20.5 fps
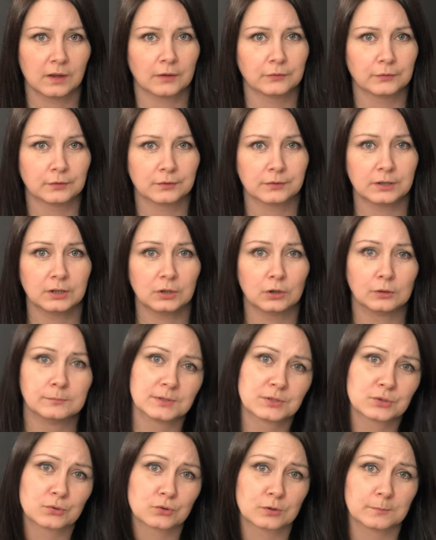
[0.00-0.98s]
the other three on
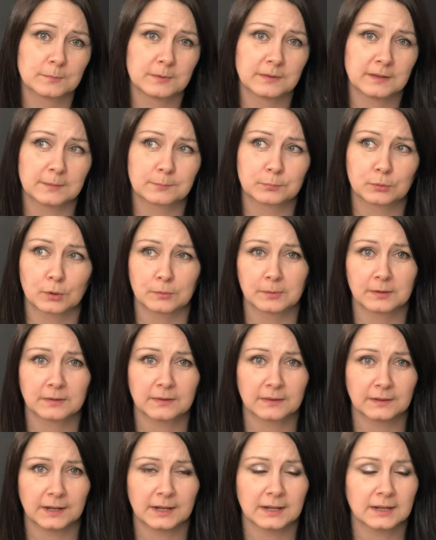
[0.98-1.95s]
my social media probably
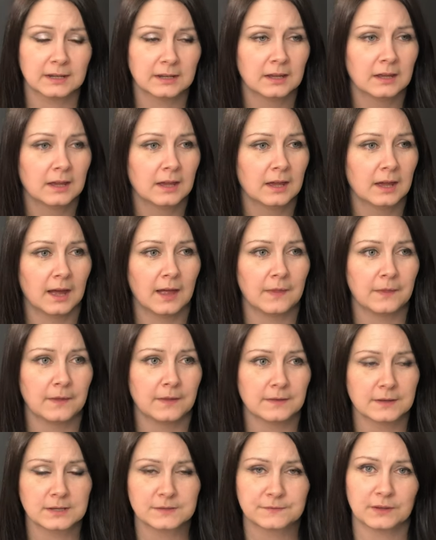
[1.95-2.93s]
tonight, and
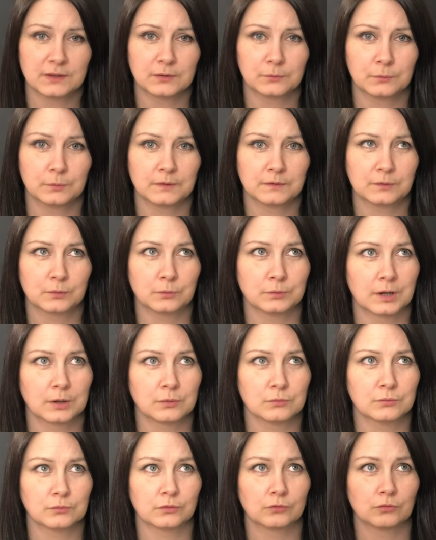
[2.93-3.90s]
then this video is going
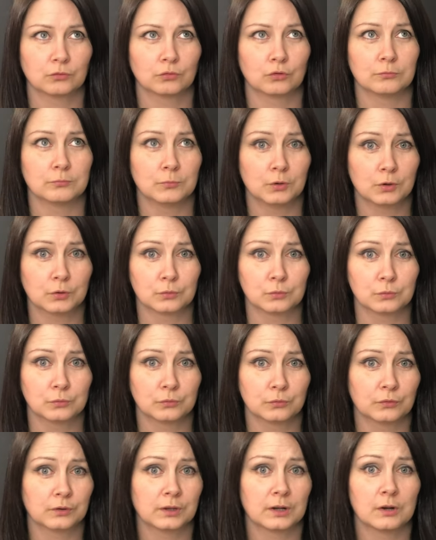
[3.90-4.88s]
out tomorrow,
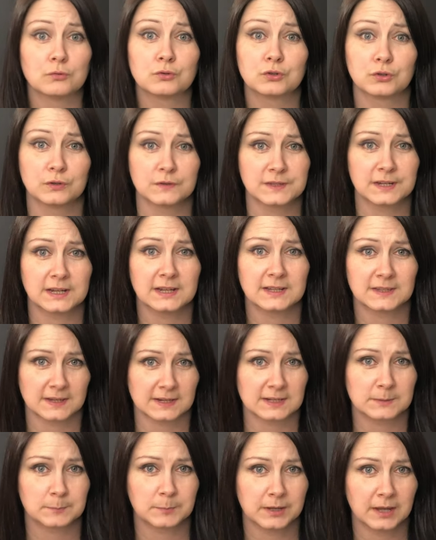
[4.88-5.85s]
so it's going out Tuesday at
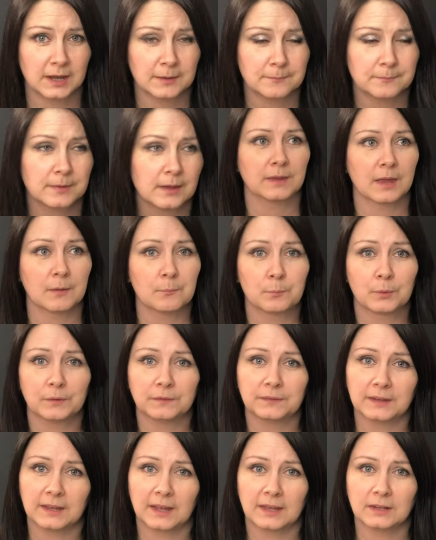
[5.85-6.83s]
6 p.m. Yeah,
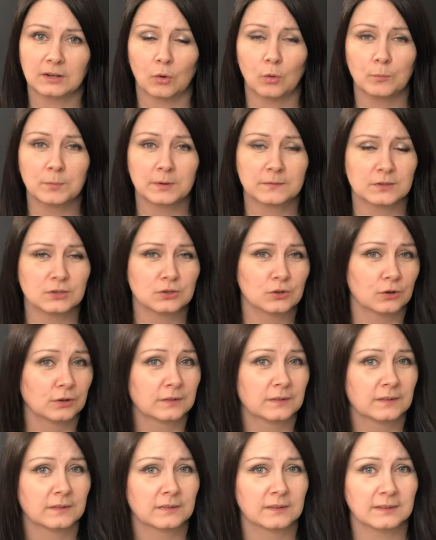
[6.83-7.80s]
once again, I hope you've
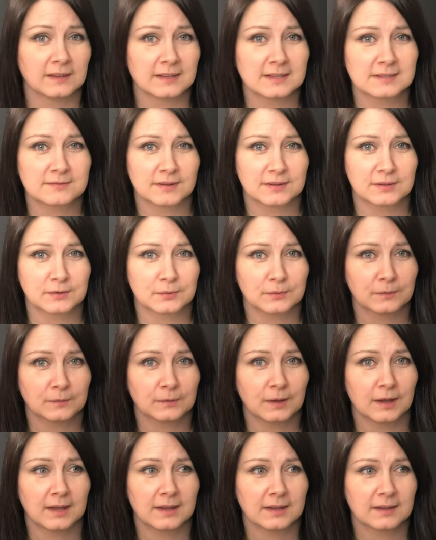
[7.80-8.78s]
enjoyed today's video.
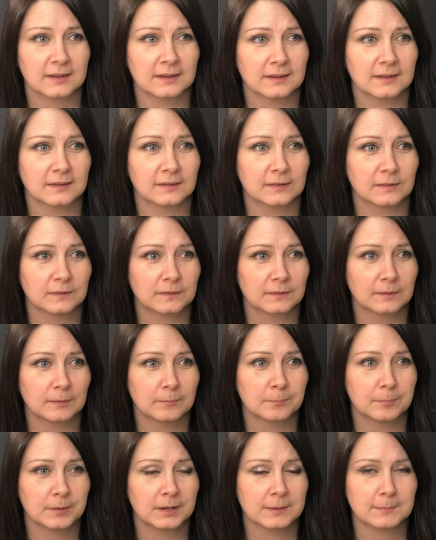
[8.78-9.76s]
It's
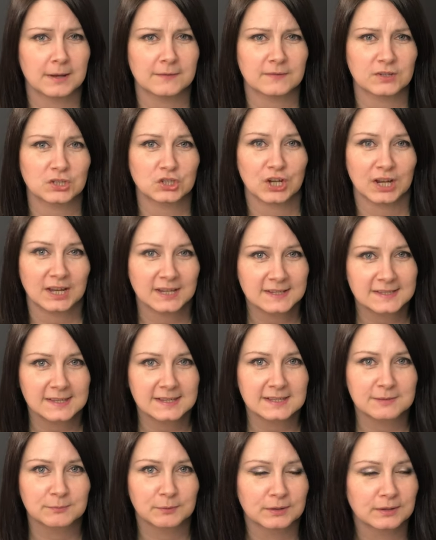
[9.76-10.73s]
been a bit of a chase,
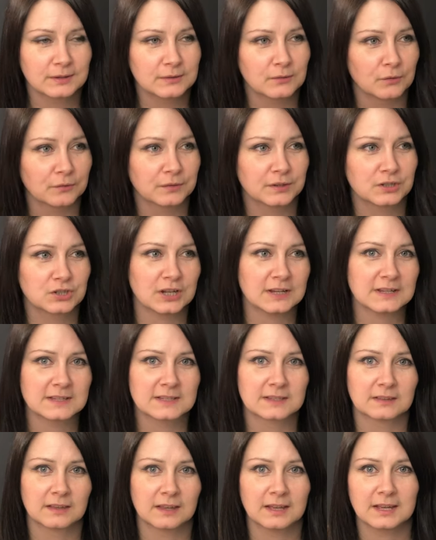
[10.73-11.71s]
this one, also
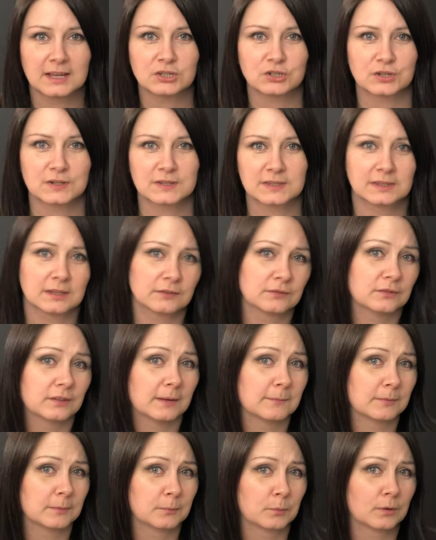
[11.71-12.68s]
chasing light, chasing different
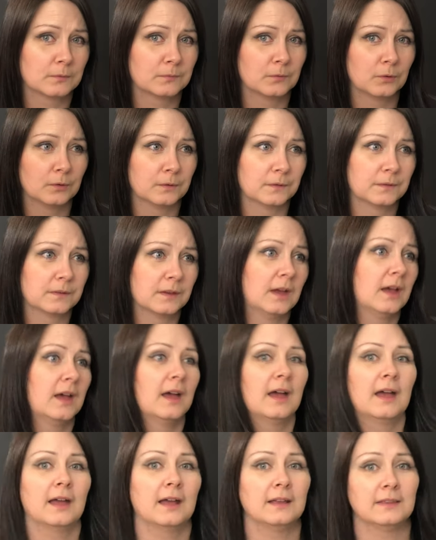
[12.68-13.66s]
types of waterfalls
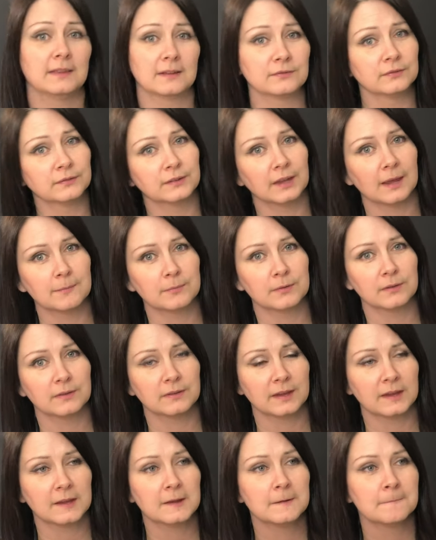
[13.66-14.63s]
at different times of
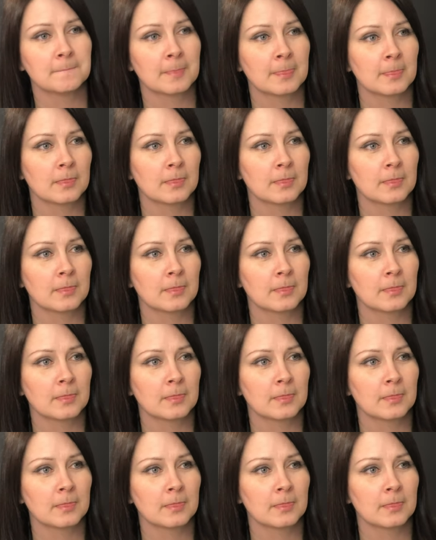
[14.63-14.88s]
the day.